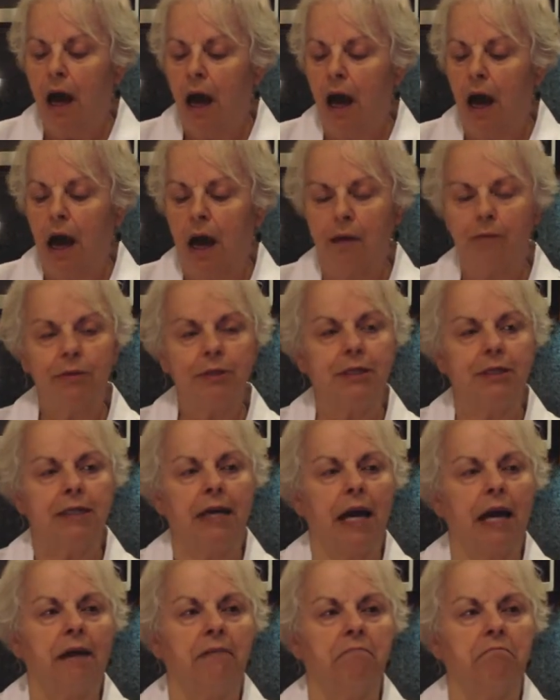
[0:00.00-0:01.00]
I would
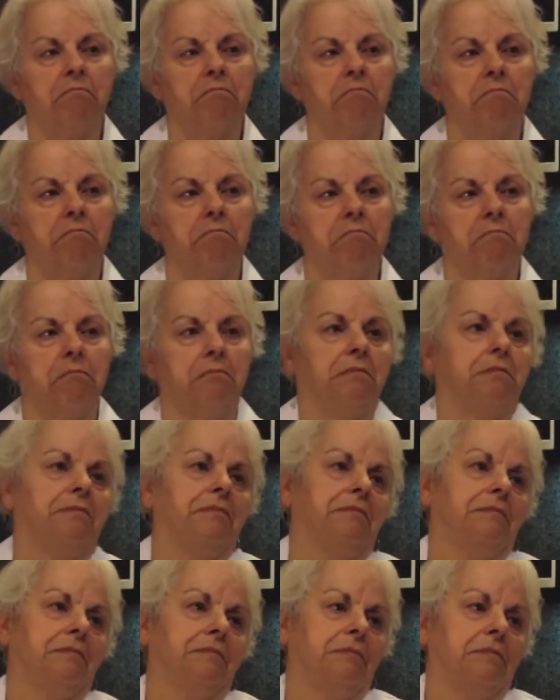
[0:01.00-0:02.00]
say
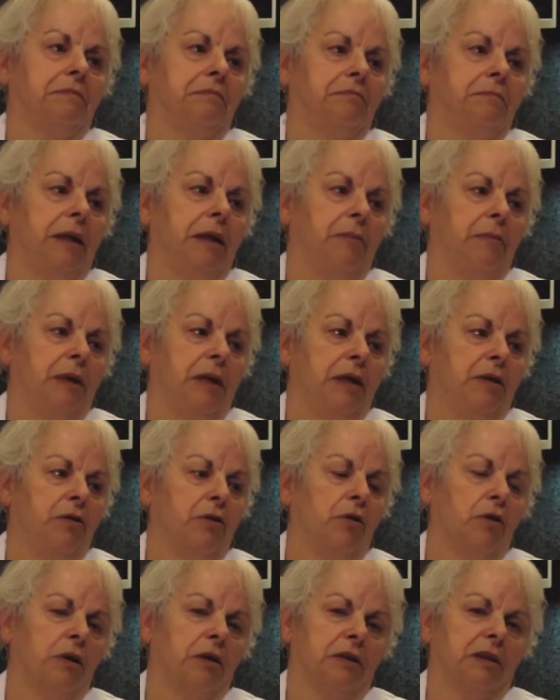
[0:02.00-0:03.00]
maybe no
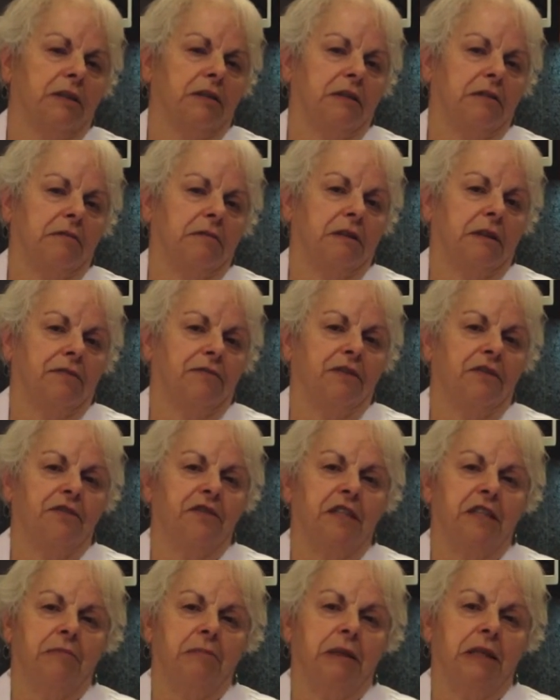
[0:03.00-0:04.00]
longer than
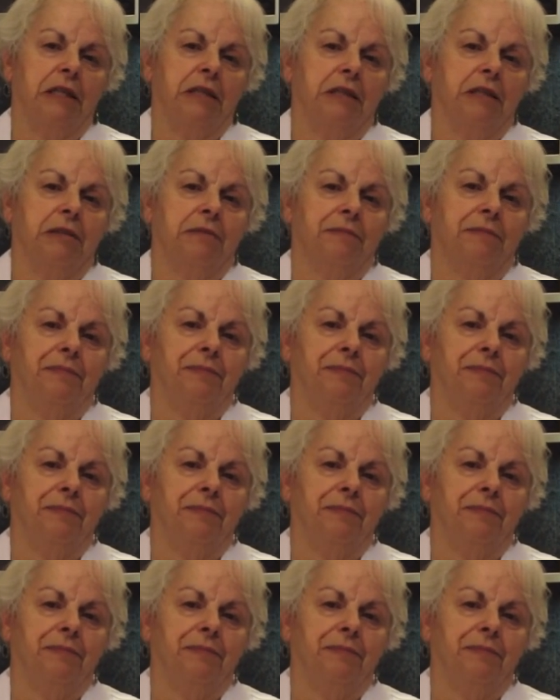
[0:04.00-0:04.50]
15 minutes.